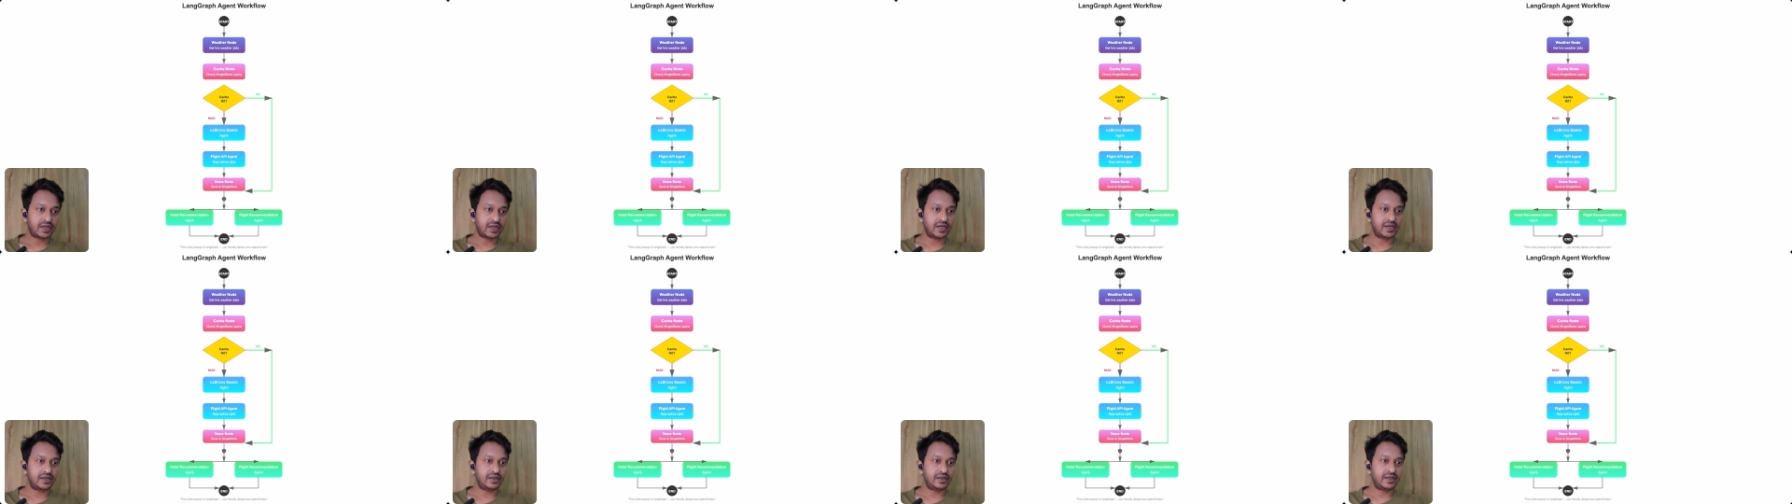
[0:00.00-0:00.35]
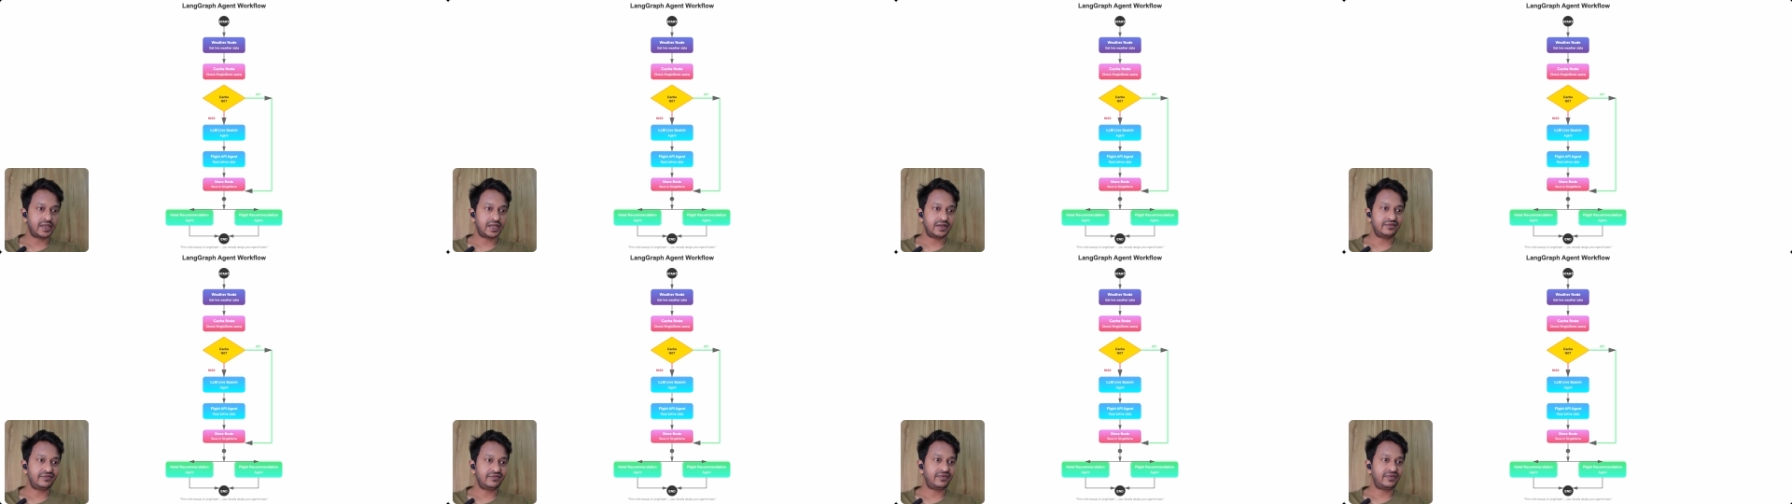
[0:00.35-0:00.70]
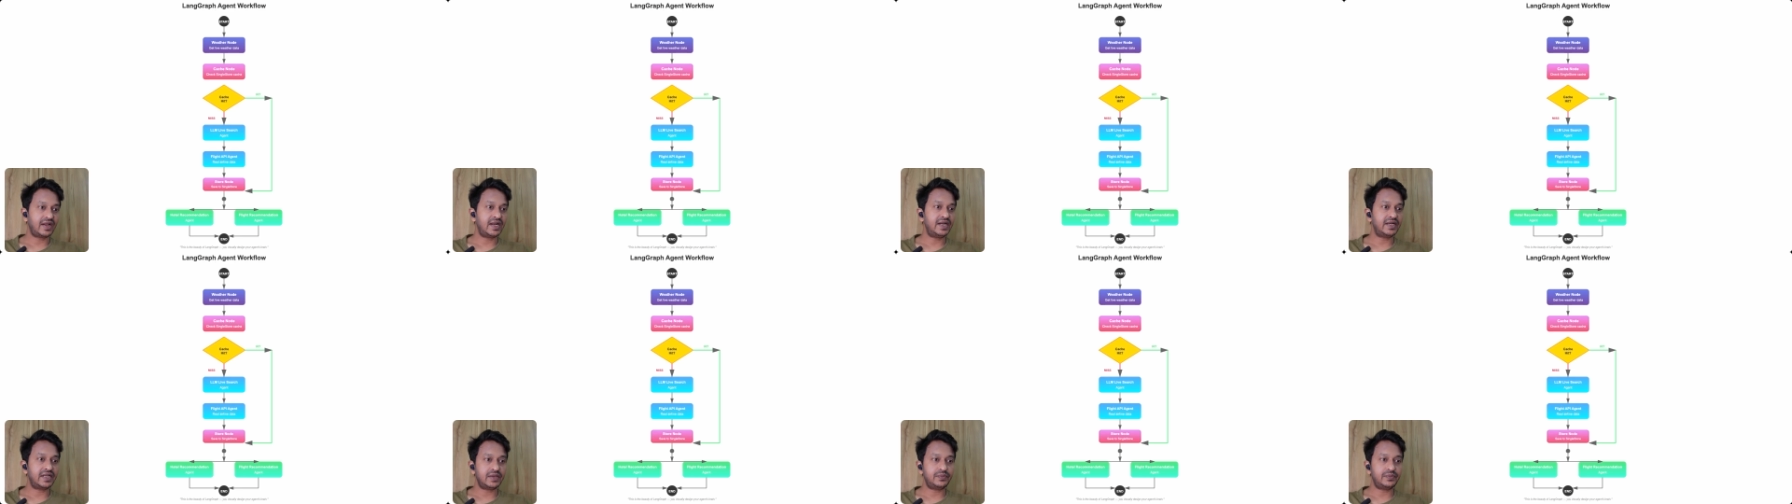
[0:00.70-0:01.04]
and then
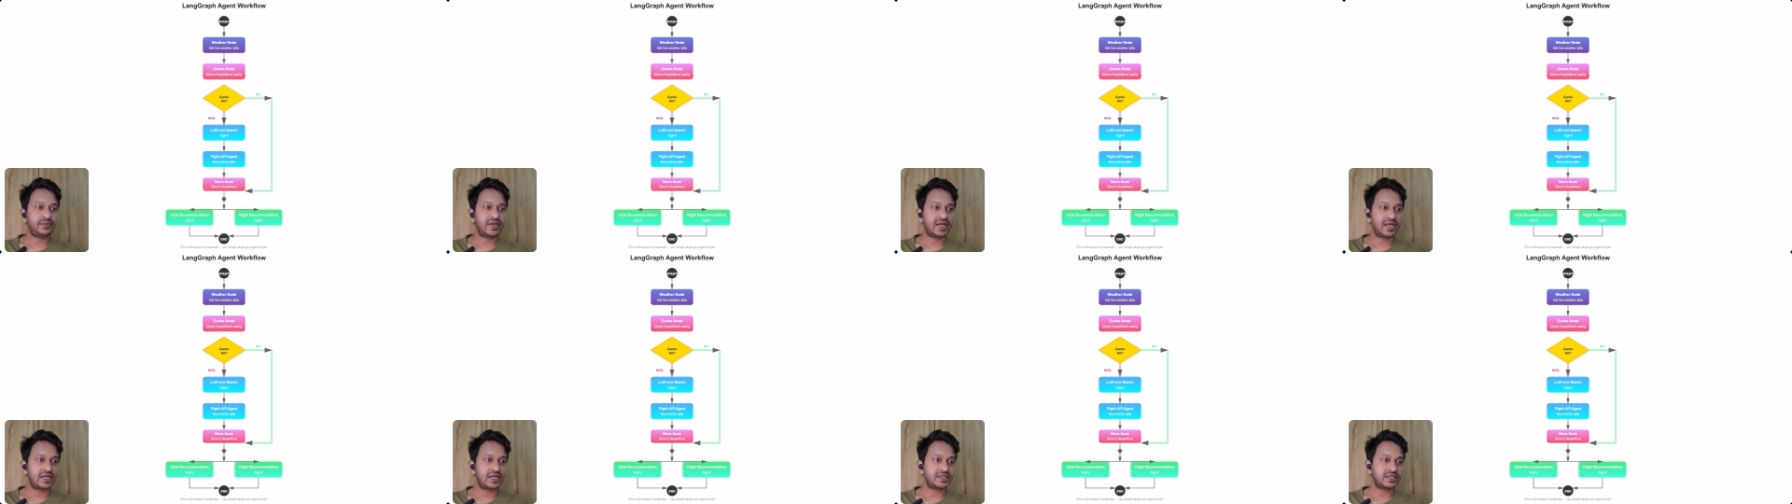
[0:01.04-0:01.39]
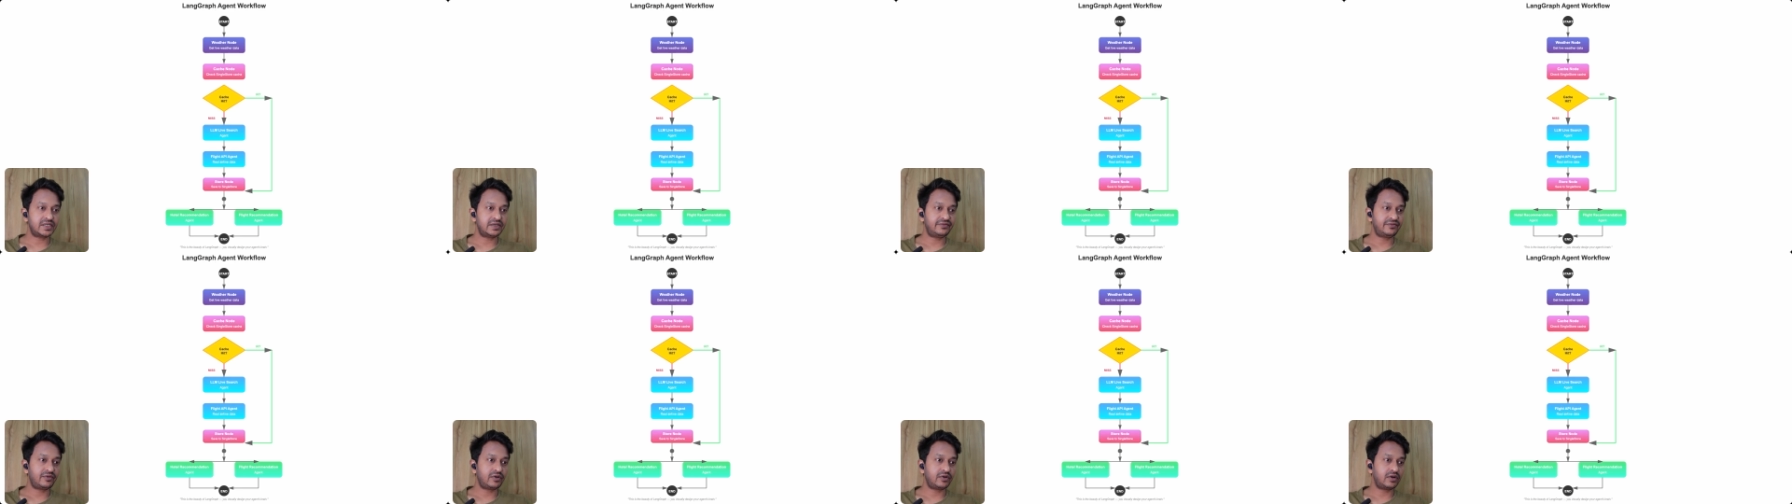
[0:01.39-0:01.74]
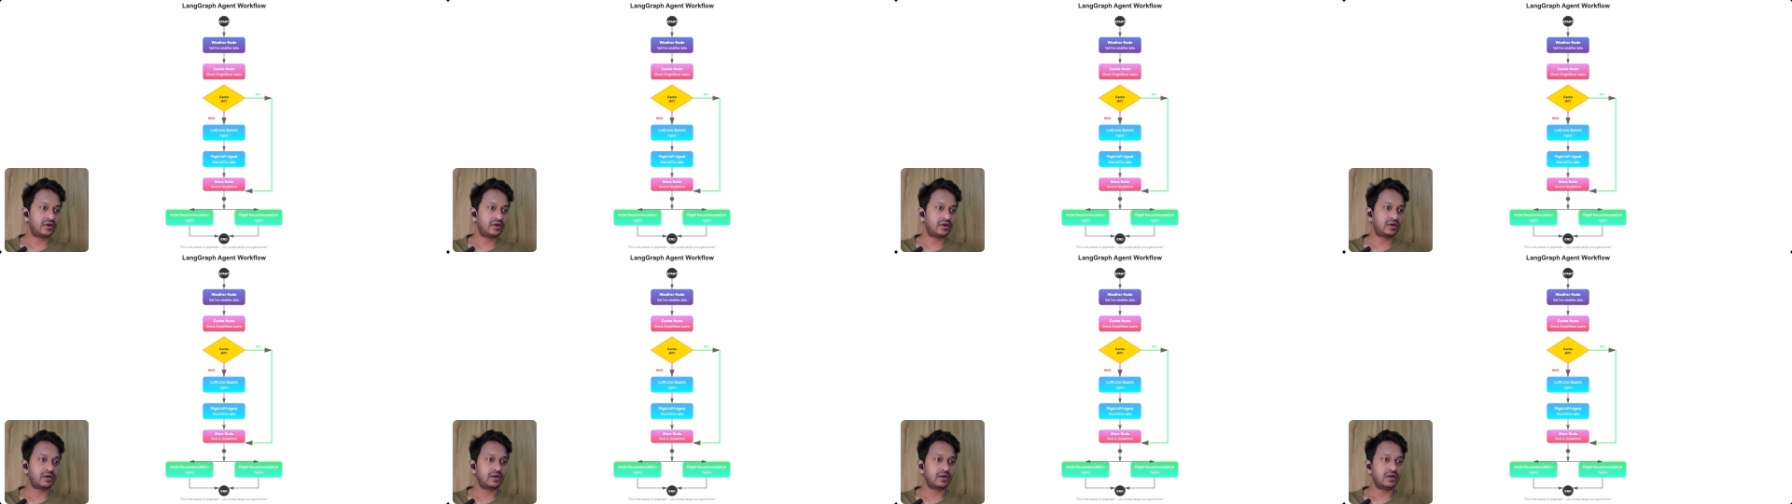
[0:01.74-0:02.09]
flight API agent
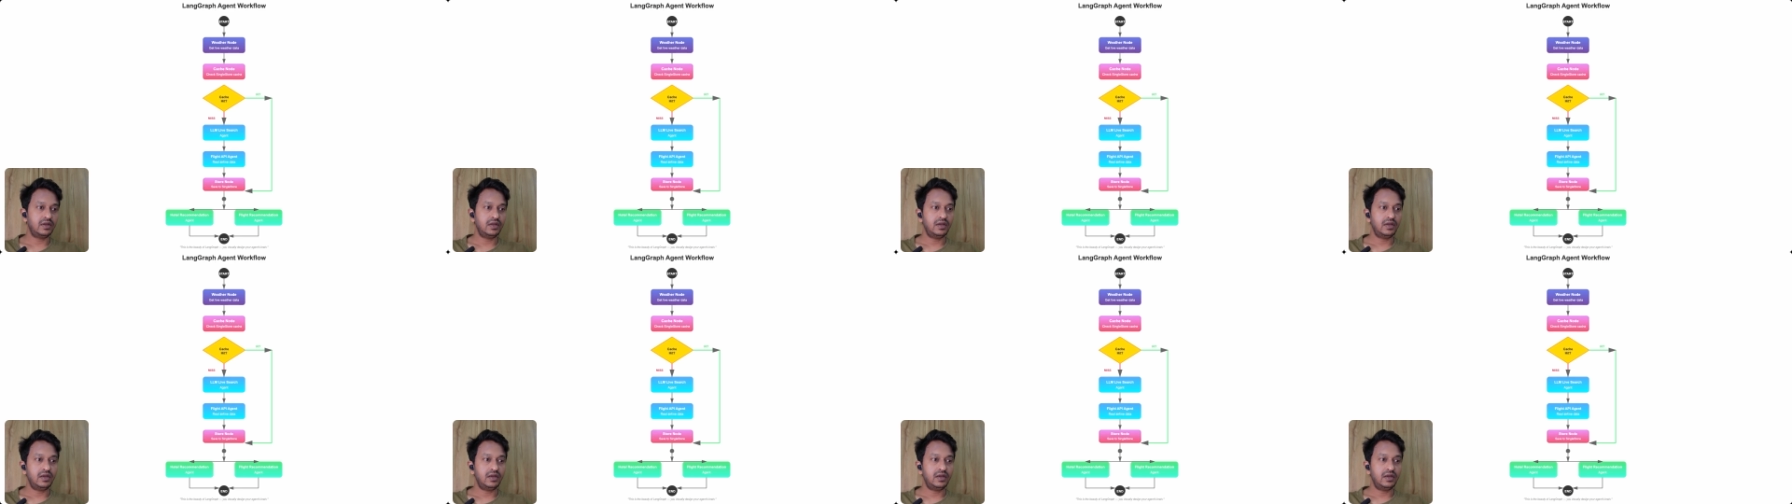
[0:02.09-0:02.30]
for